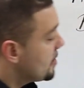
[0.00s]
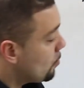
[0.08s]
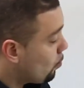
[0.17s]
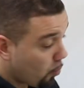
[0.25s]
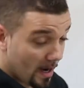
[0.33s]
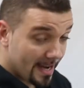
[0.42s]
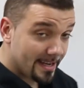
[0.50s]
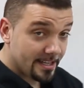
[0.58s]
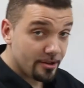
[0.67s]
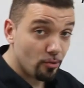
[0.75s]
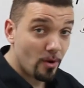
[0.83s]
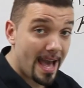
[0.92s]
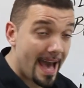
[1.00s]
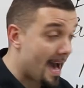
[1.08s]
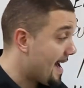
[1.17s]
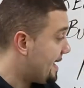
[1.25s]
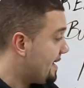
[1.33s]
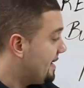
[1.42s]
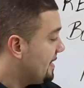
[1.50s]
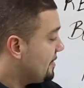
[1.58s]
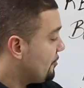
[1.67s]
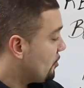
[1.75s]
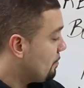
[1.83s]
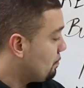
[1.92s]
when you add
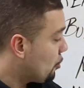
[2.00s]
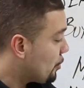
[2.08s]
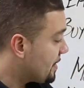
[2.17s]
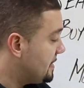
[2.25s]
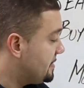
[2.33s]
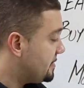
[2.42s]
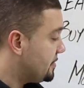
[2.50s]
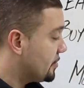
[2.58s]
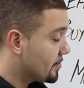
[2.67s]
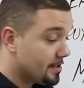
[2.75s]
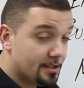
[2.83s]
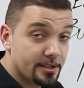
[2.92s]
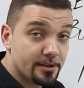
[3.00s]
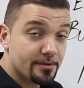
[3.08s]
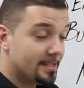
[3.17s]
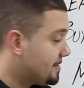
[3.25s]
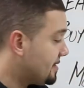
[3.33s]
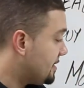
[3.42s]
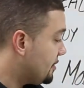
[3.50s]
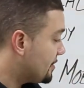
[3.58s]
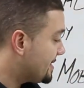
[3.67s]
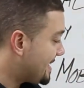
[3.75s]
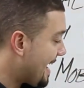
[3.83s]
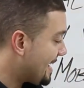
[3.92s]
your mortgage, your insurance,
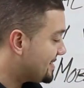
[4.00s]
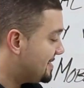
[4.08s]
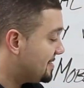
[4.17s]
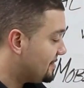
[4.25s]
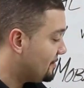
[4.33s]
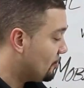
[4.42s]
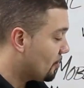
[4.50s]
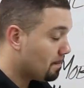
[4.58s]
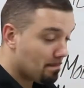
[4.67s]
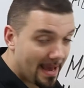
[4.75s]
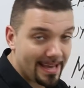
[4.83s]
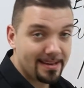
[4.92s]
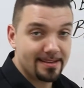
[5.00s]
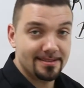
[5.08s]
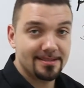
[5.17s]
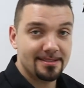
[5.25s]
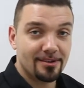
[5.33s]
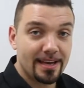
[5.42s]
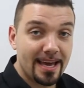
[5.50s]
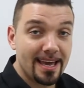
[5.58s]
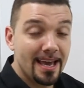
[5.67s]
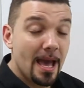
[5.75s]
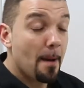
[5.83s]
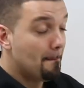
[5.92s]
your taxes, your maintenance,
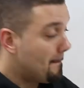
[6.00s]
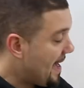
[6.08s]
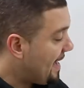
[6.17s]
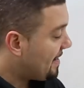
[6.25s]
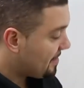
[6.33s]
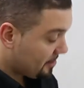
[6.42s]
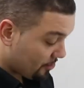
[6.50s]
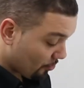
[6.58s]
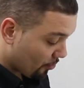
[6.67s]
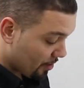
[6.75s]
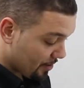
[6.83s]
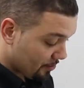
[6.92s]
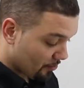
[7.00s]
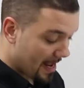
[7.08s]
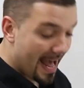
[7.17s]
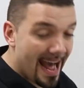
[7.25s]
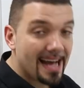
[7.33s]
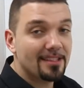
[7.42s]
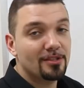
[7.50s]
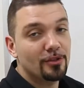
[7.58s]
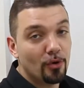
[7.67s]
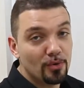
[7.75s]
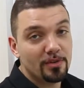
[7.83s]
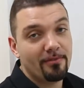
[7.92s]
okay? Make sure you add
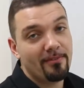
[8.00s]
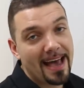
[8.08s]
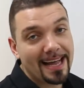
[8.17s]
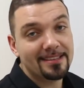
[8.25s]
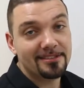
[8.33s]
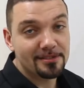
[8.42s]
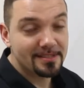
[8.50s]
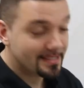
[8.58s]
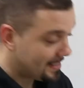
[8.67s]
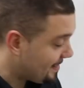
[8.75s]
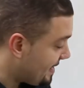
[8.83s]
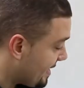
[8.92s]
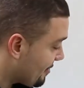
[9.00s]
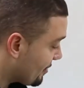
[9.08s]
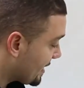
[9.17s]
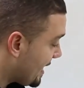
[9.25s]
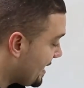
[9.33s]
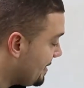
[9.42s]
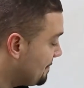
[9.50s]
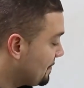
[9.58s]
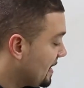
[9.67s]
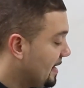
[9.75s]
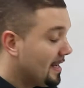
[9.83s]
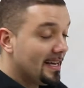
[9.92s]
those factors in there, okay?
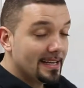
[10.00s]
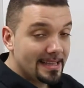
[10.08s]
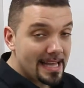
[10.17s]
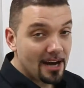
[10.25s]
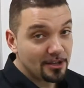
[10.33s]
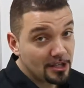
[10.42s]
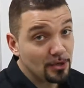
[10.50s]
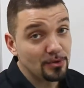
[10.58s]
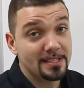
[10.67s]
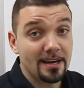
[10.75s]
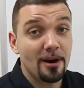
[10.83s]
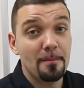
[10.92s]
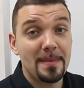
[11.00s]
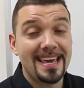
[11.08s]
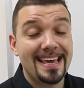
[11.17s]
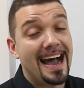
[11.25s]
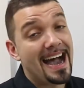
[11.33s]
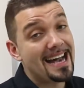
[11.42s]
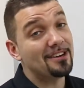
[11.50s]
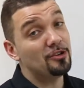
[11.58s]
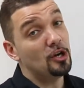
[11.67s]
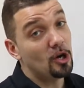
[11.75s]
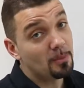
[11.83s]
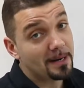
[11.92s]
Now you tell me, I
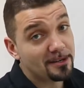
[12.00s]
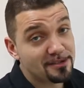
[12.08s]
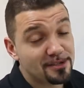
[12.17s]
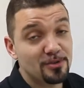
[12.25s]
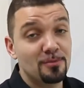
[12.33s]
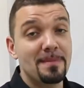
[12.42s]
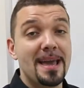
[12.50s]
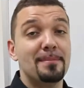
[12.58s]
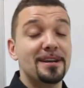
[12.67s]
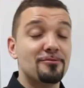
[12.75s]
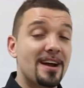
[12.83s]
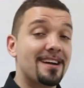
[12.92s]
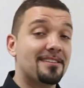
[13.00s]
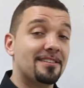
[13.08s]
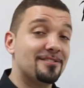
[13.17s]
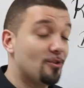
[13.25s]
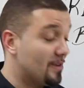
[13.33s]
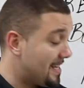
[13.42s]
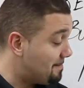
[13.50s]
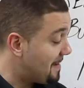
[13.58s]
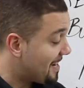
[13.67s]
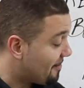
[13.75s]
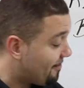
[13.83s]
don't know about you, maybe Grant Cardone can make a